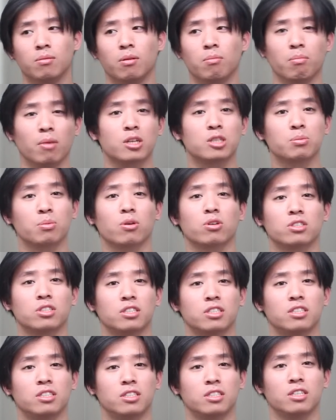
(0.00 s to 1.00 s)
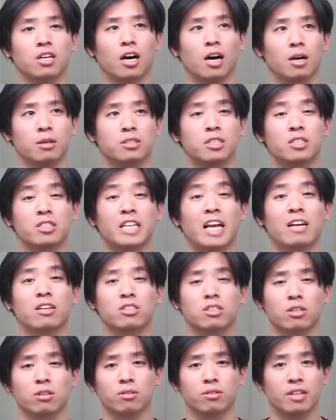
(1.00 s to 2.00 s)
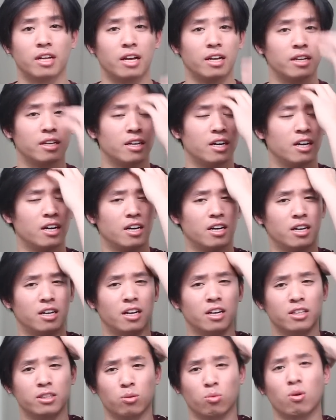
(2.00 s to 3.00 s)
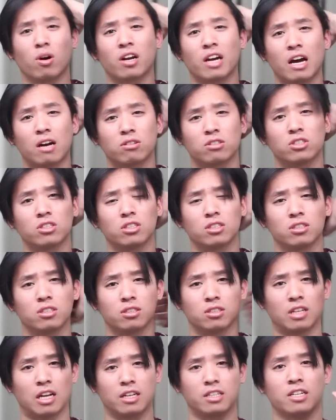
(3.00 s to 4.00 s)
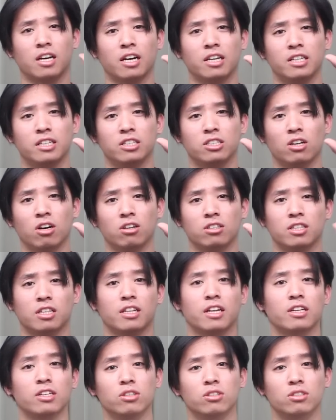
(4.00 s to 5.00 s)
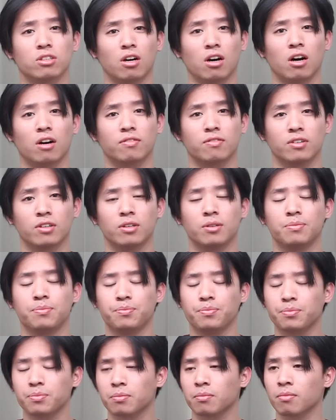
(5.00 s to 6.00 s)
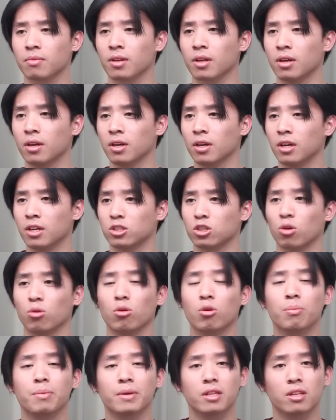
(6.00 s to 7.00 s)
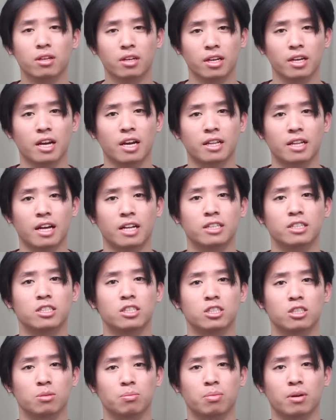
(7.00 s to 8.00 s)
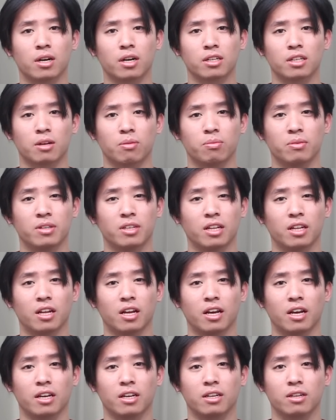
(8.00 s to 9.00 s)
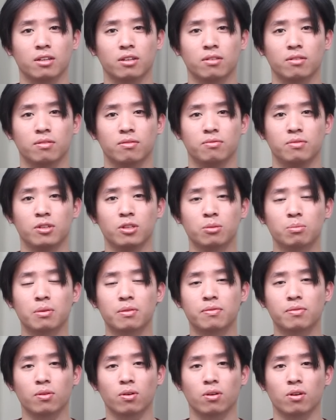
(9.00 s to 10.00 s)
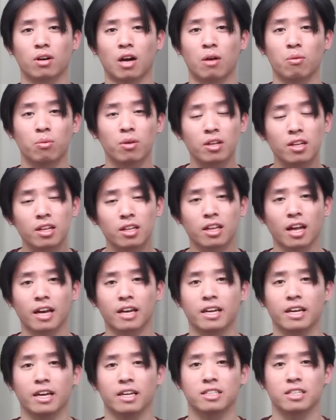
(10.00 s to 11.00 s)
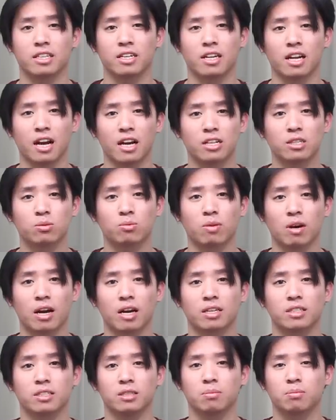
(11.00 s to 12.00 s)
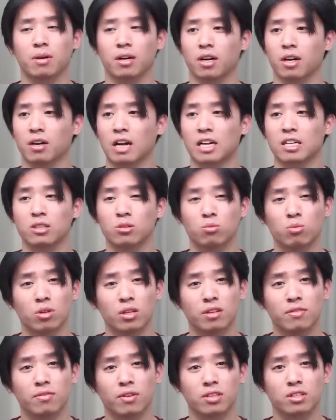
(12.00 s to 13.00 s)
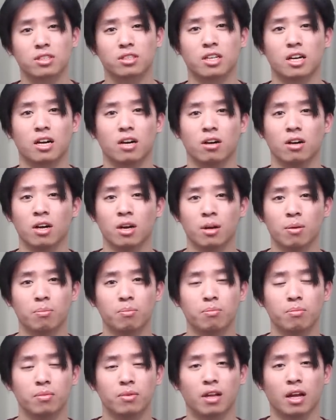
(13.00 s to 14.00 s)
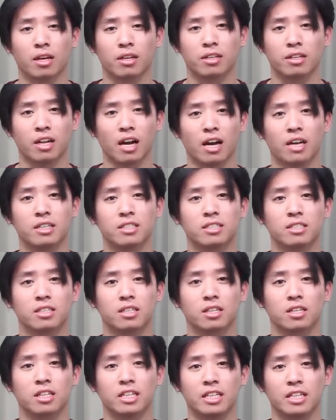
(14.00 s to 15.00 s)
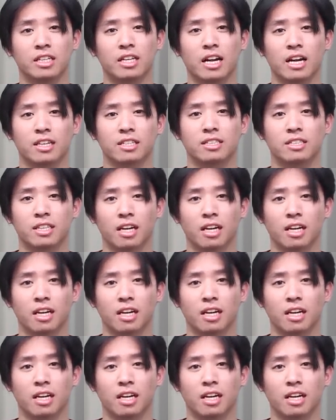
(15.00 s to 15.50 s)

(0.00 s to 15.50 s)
much more uh, substantial than uh, the one ounce like tiny jars that they used to offer. So we'll be looking at that. This is a product that we like viewed before. I really like it. It's a nice waxy product, actually really versatile like nice, clean ass